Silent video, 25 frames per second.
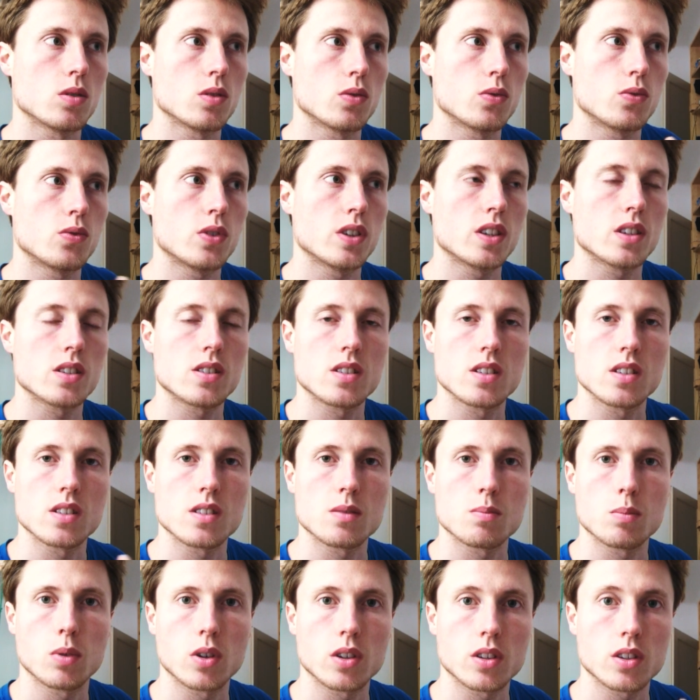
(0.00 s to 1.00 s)
to fill
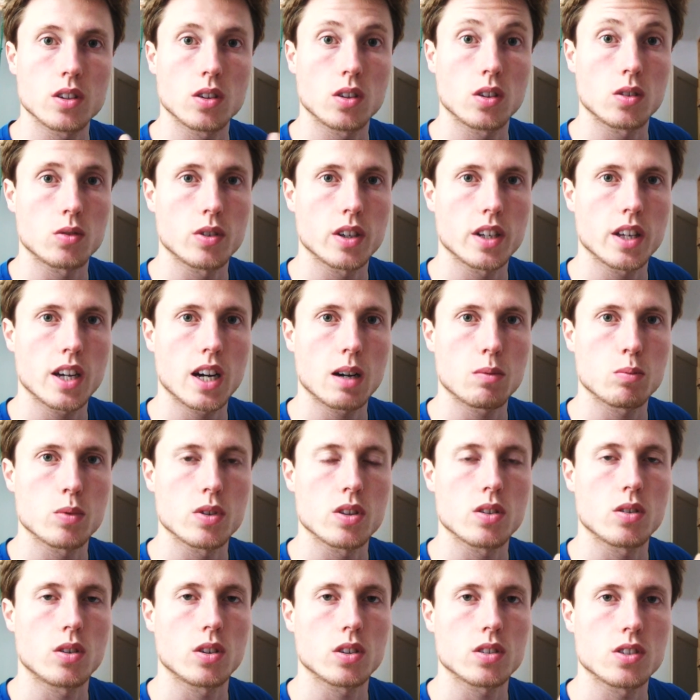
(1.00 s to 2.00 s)
his body already up
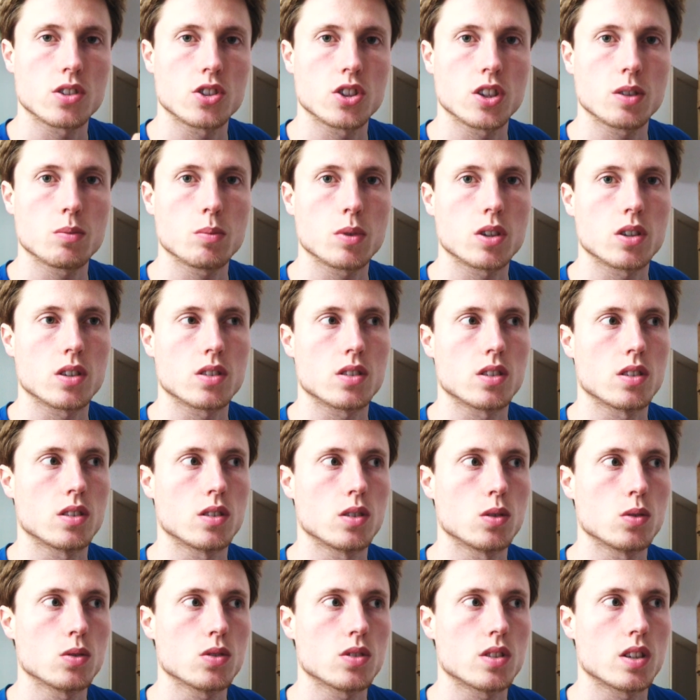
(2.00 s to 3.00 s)
with oxygen because he
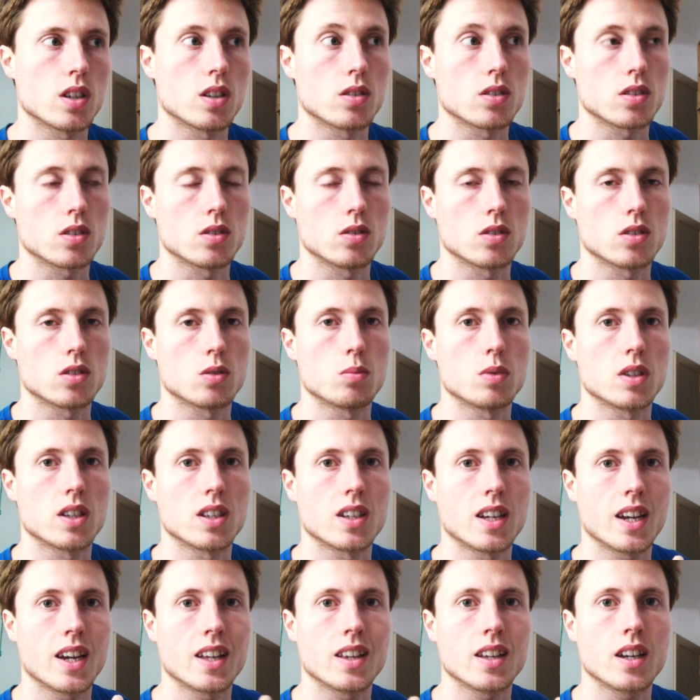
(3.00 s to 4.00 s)
knows there is going to
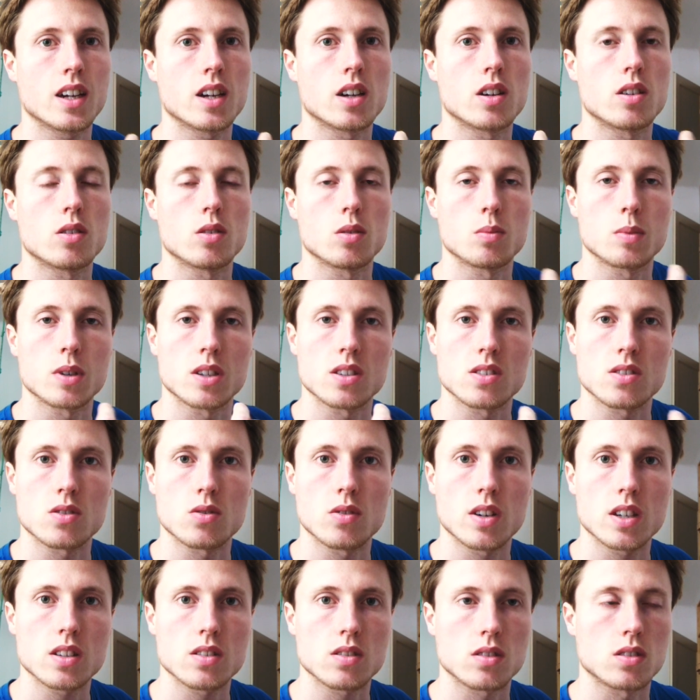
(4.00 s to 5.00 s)
be an anaerobic
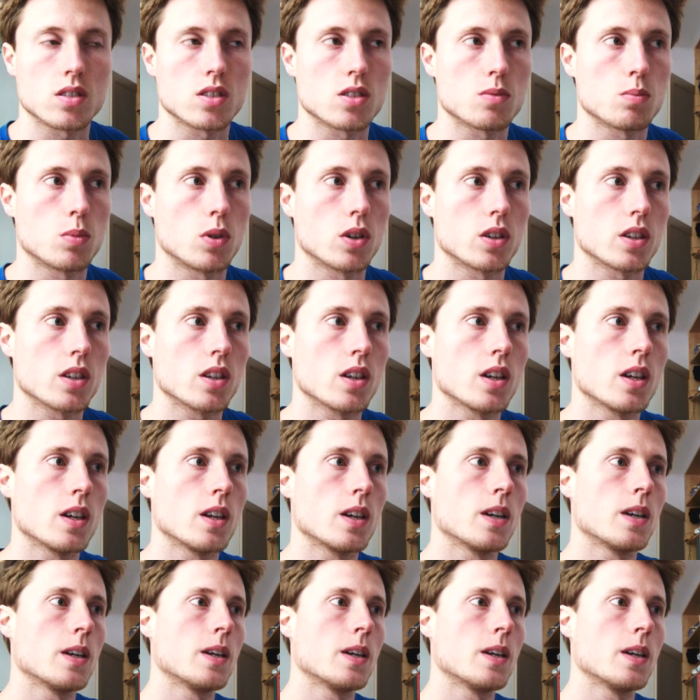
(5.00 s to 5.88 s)
stress on his body.